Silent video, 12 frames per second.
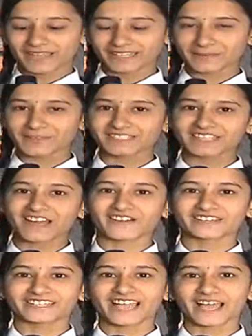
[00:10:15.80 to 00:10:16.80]
My name is
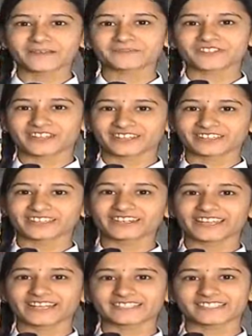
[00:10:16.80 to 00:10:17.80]
Lavanya. I am studying
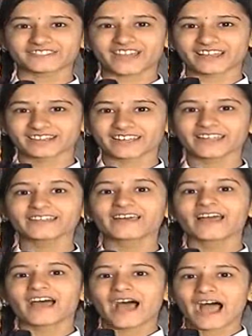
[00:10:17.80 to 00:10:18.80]
in 8th standard.
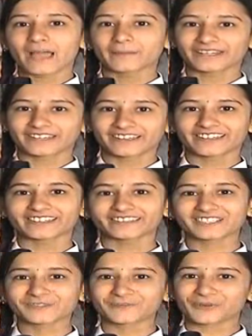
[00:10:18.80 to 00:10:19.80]
I am
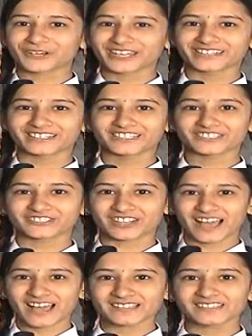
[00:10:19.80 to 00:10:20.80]
attending this spoken English
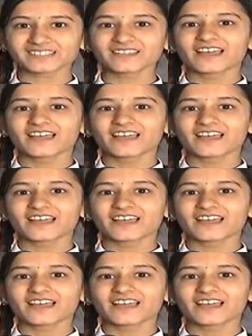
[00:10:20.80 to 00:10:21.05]
class.